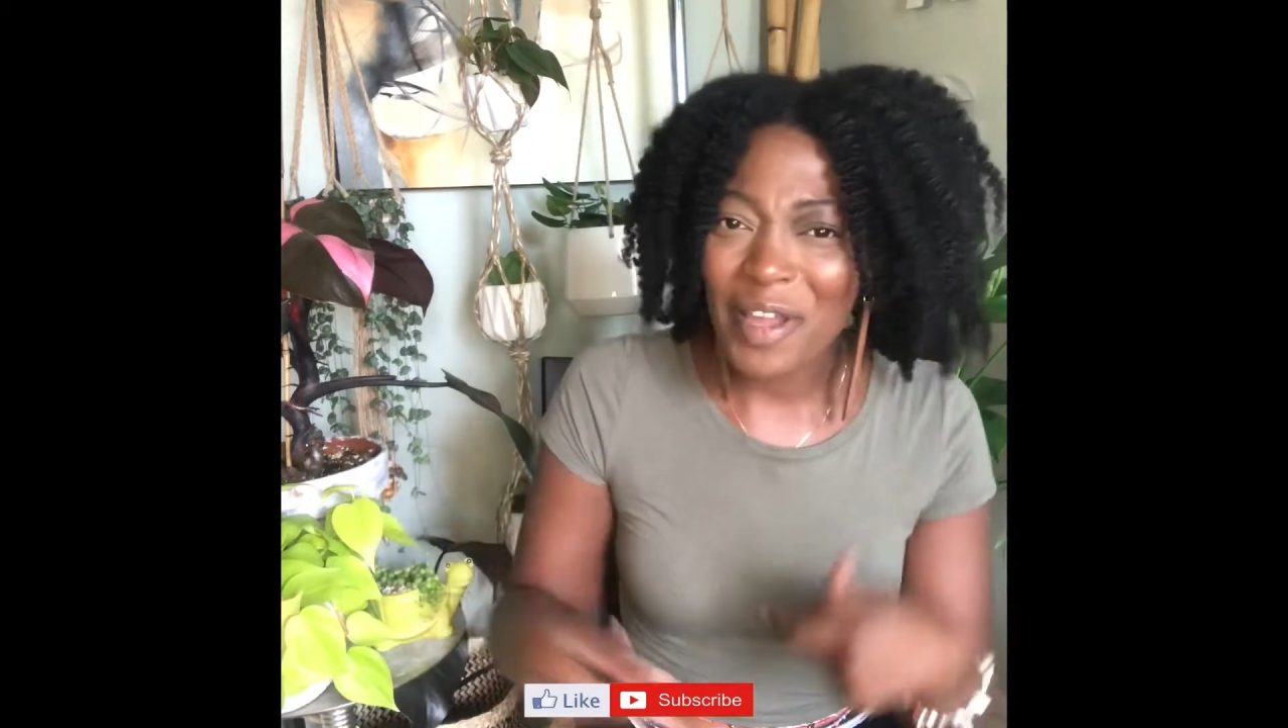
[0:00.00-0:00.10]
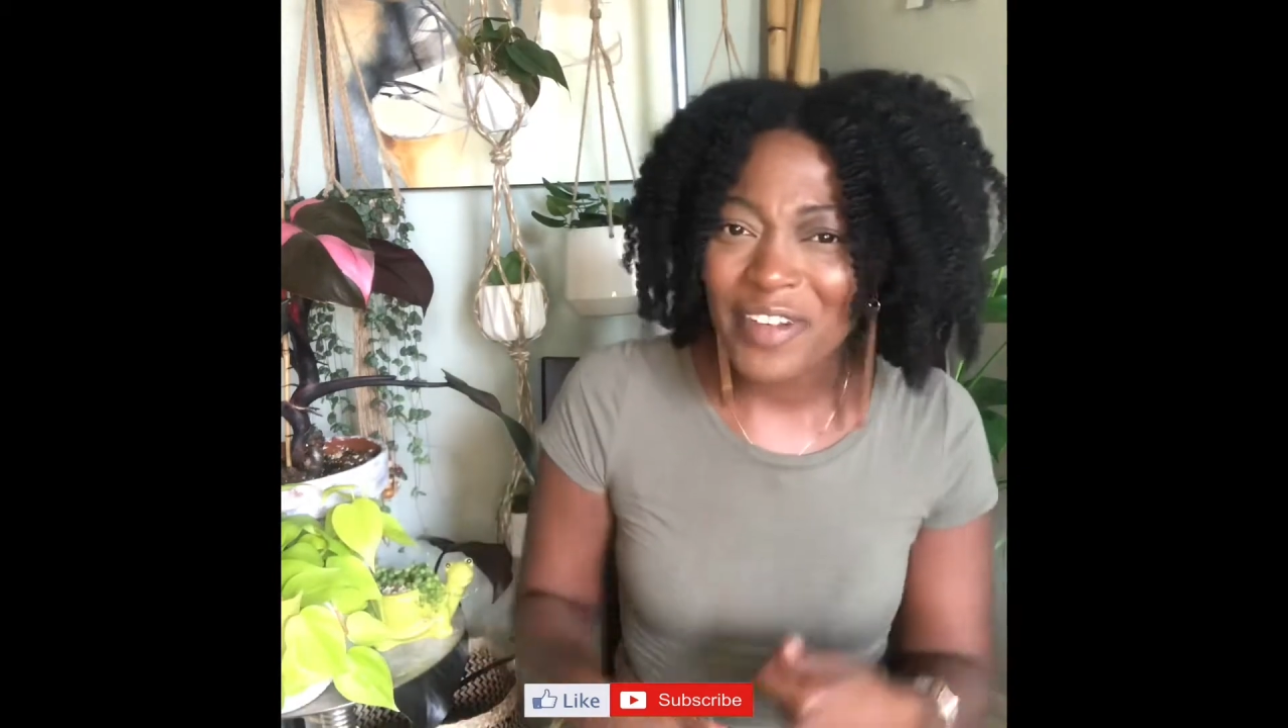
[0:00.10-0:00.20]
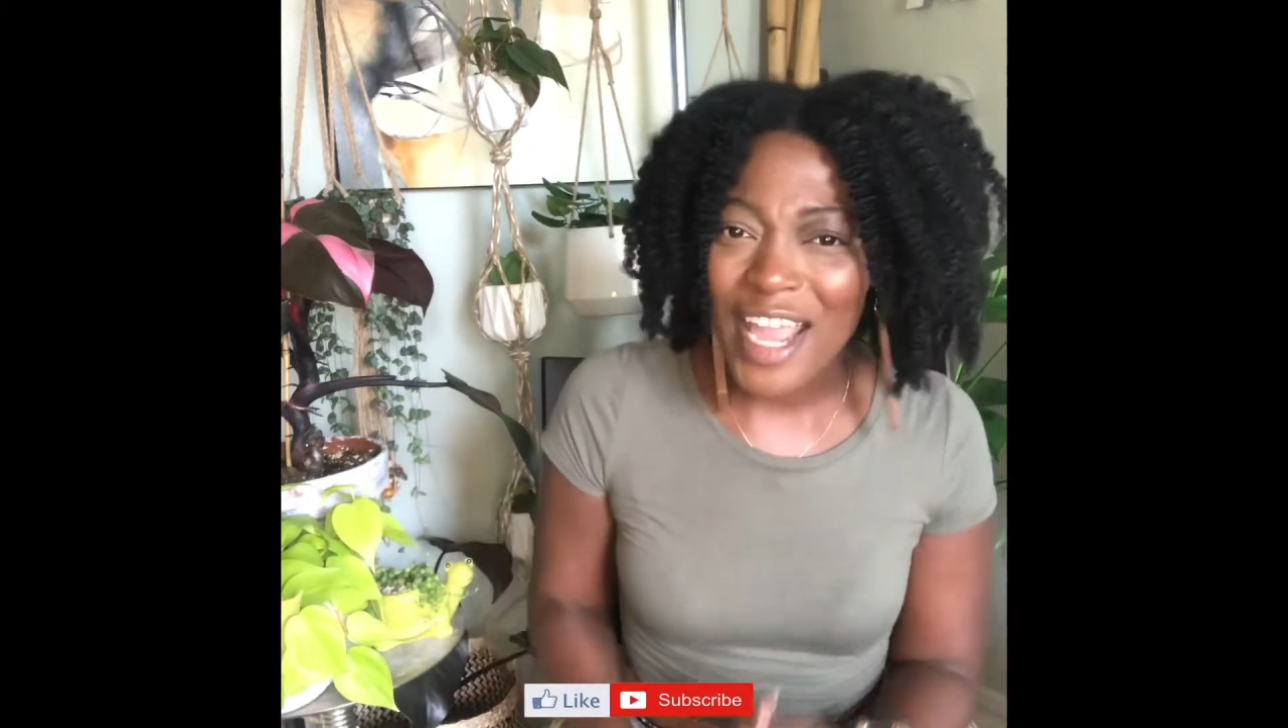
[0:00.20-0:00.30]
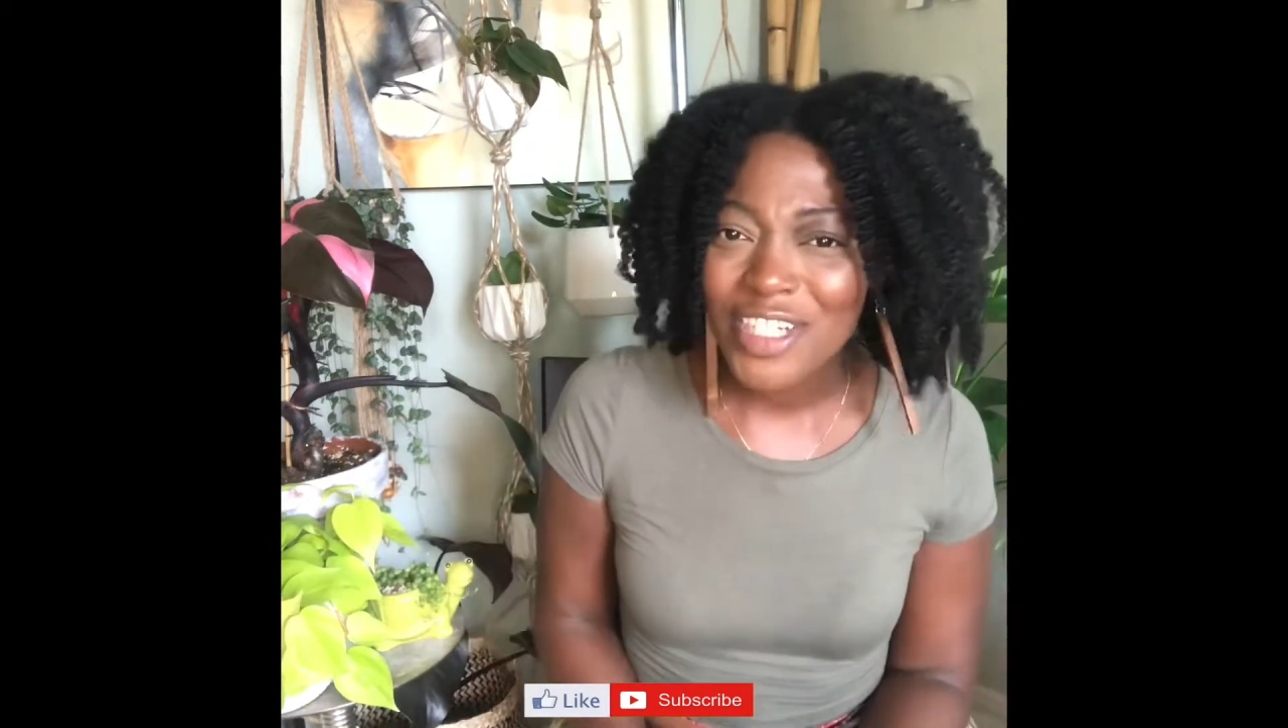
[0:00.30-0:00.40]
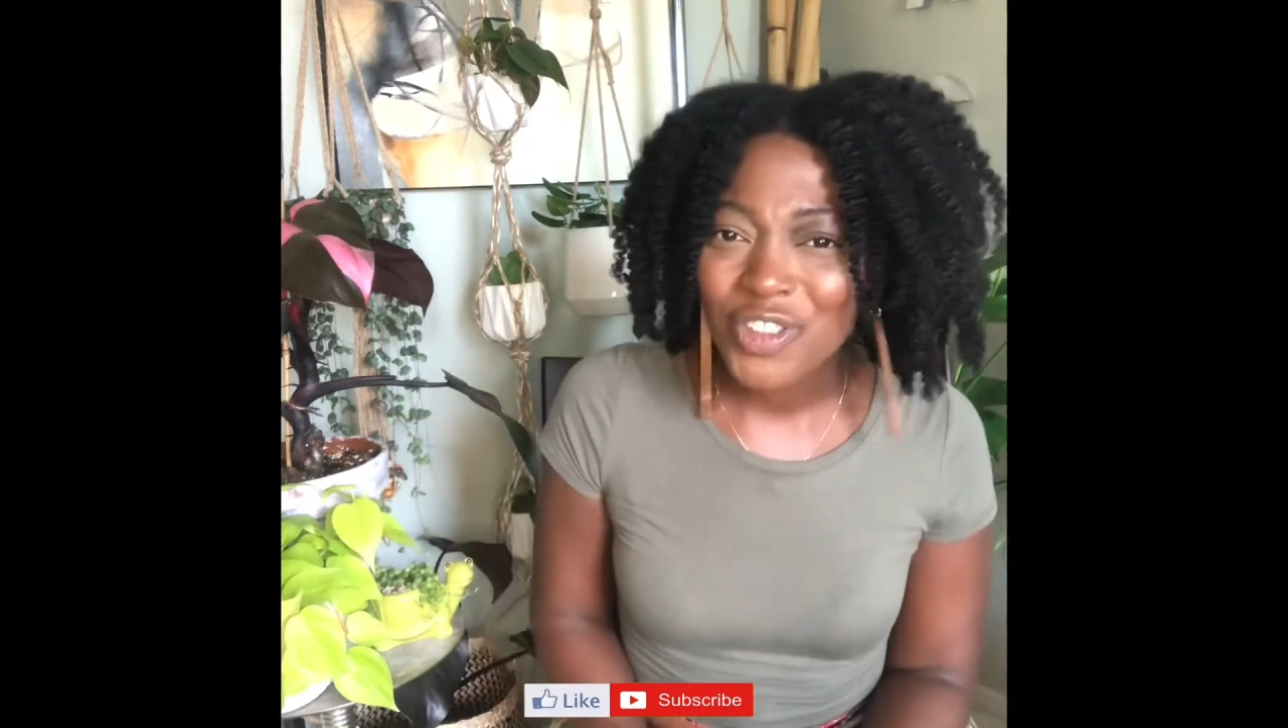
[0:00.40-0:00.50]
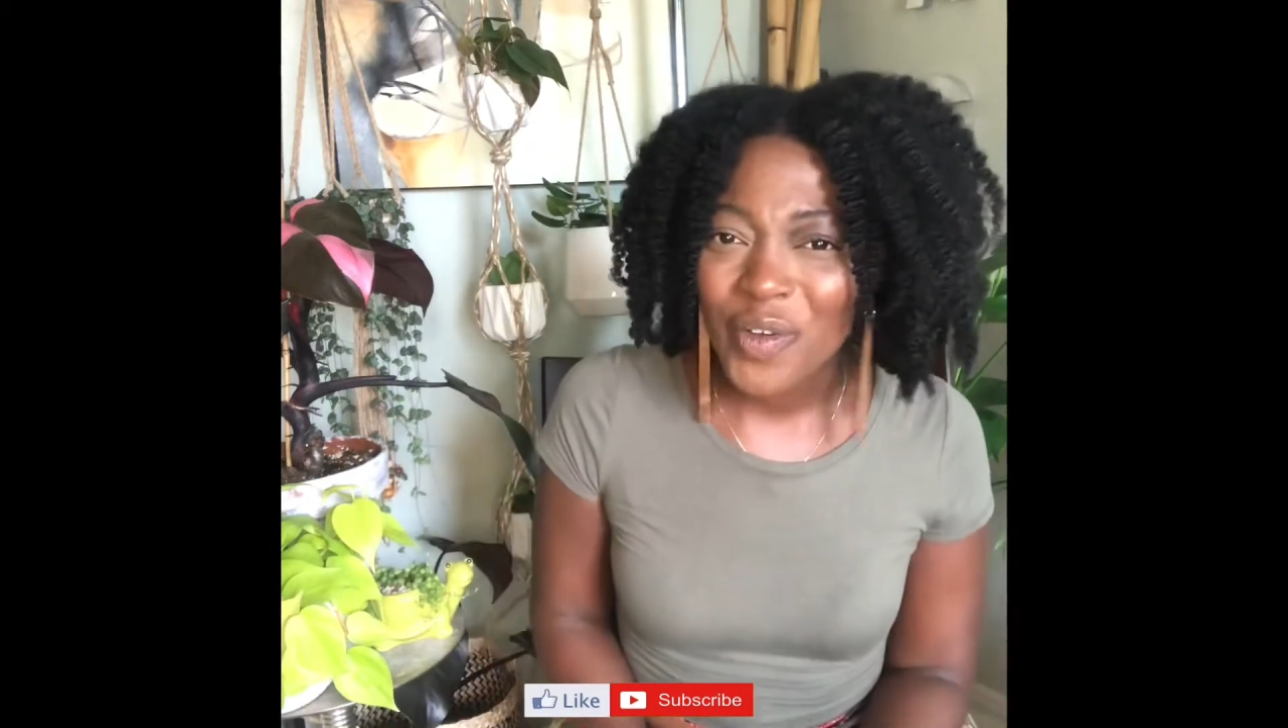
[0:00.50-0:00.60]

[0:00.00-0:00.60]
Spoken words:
natural